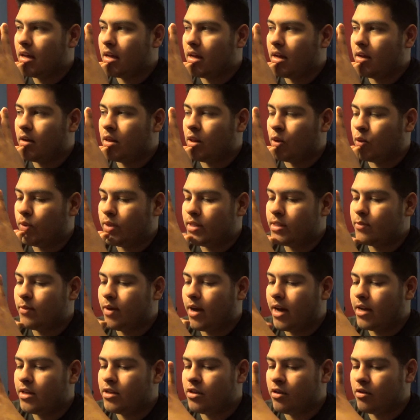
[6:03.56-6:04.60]
the reason
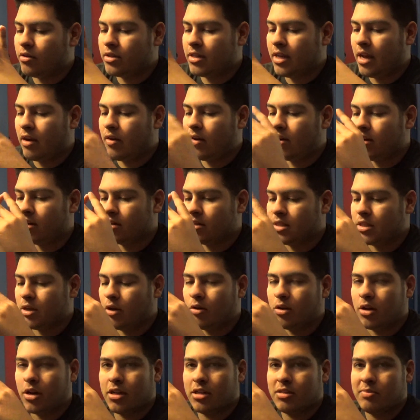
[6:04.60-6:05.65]
why I chose Hera and
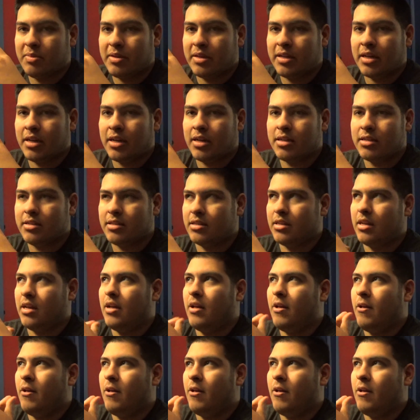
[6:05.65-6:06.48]
Ahsoka is because